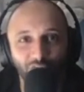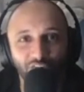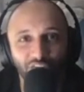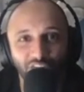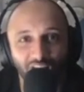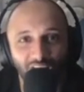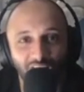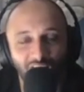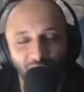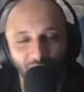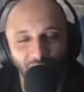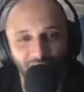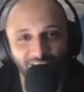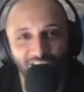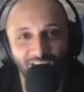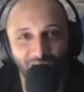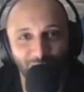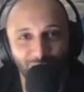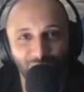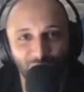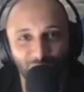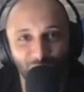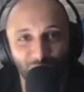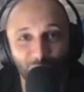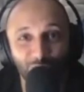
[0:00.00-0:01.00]
over the
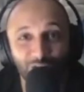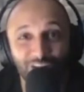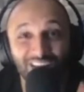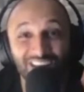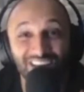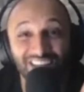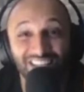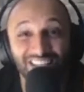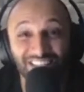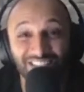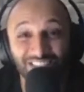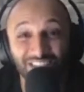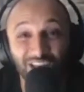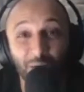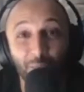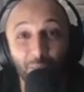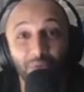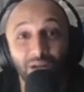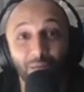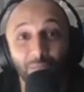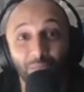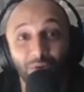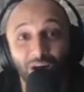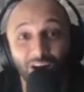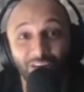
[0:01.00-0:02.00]
halftime show, it's
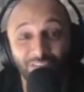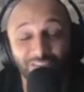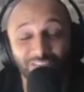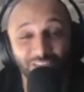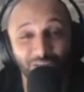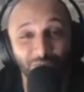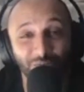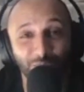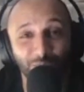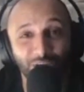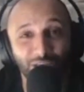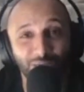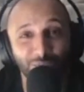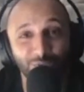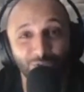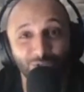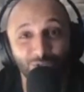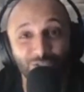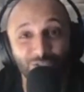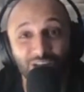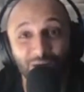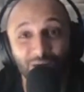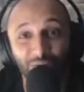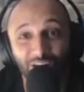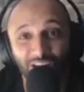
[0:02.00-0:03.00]
coming up after the break,
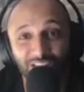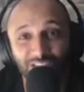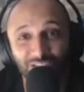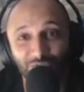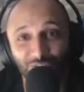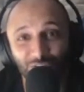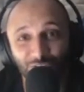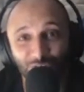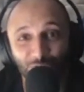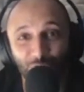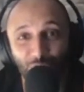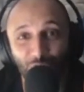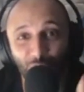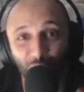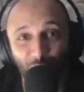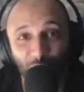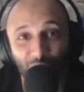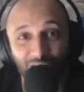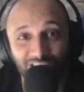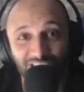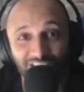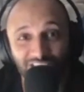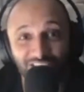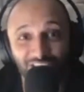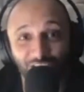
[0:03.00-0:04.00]
because I'm answering your
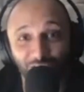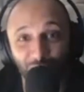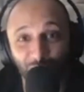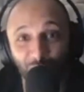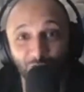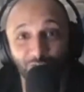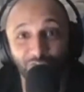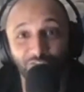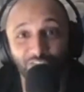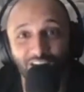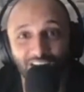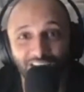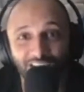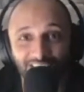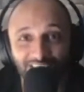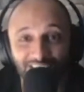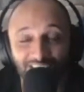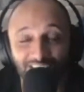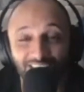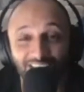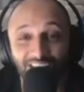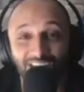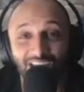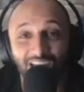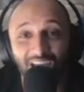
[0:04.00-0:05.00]
questions that you fired
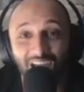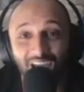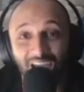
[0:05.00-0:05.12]
in,